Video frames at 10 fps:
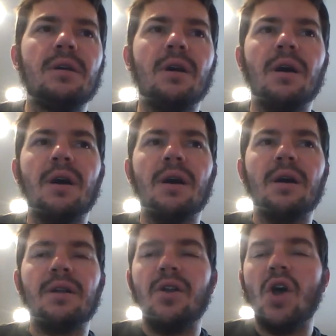
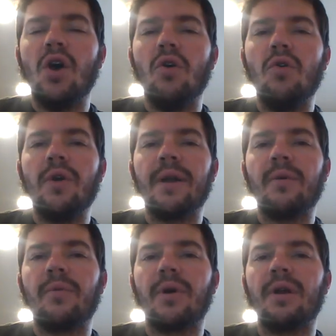Uh, no
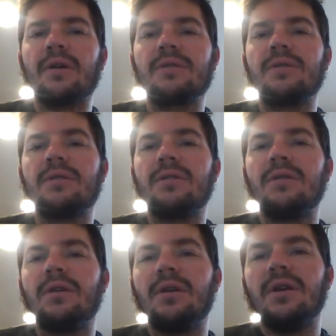animal products
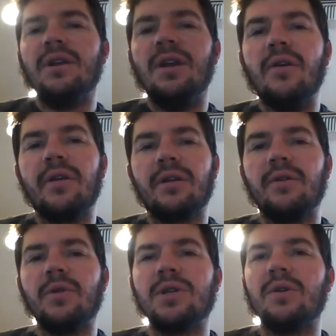
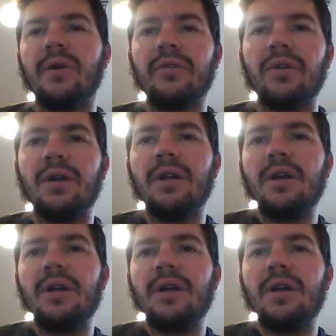knowingly whatsoever.